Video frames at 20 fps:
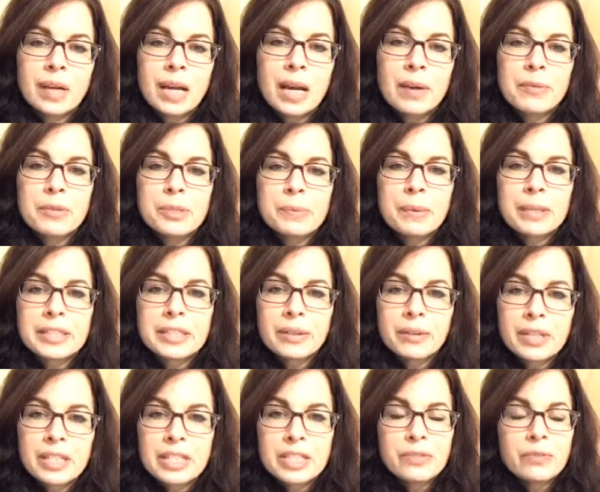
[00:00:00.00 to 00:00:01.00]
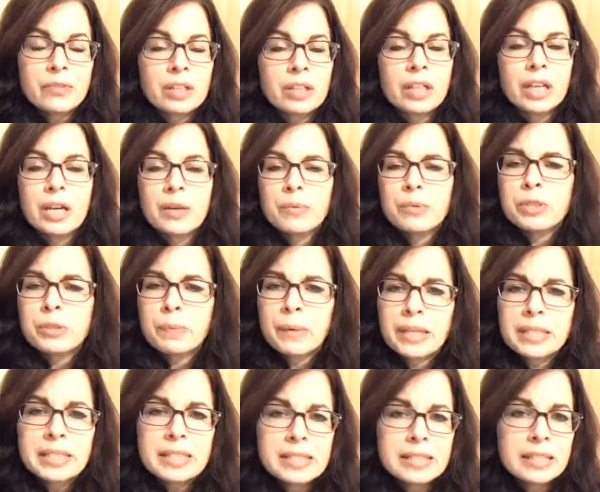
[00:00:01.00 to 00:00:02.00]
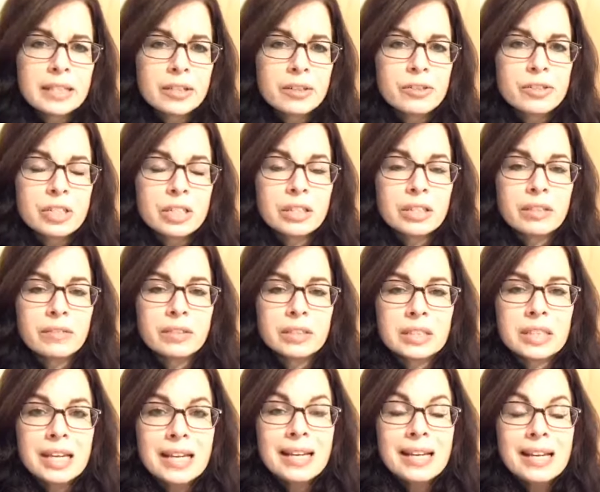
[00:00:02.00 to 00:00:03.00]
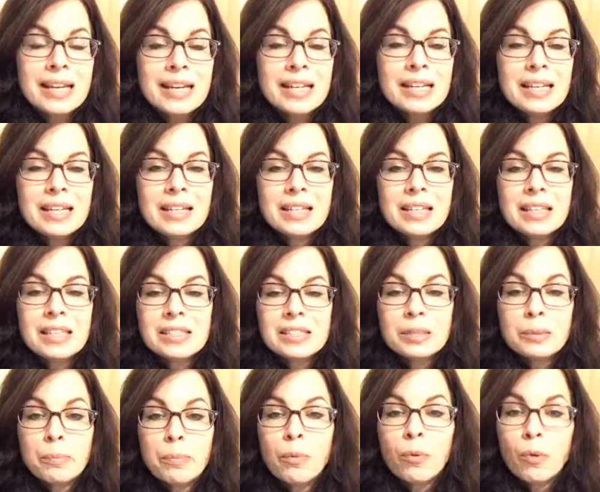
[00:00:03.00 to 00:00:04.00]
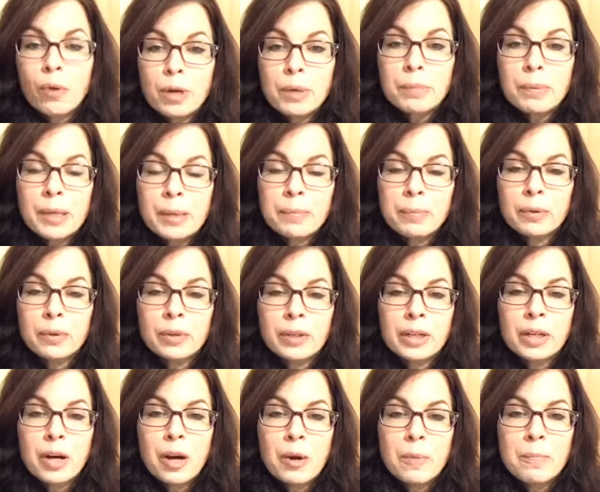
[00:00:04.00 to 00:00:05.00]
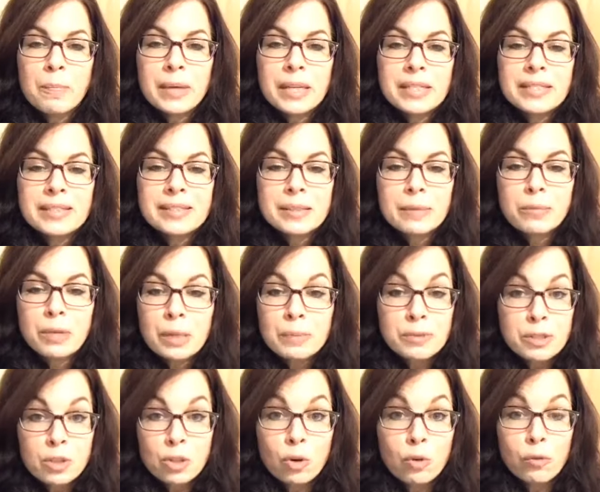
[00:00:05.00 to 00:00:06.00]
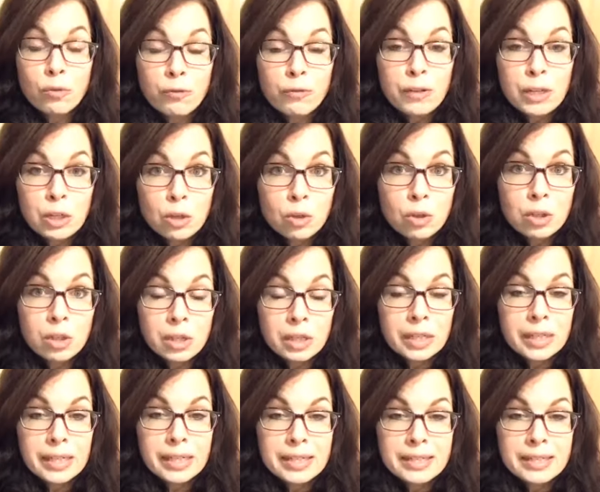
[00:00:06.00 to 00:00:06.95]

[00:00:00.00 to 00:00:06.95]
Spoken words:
I respect how he's feeling. I respect his energy levels. The support people in our midst sometimes don't feel good.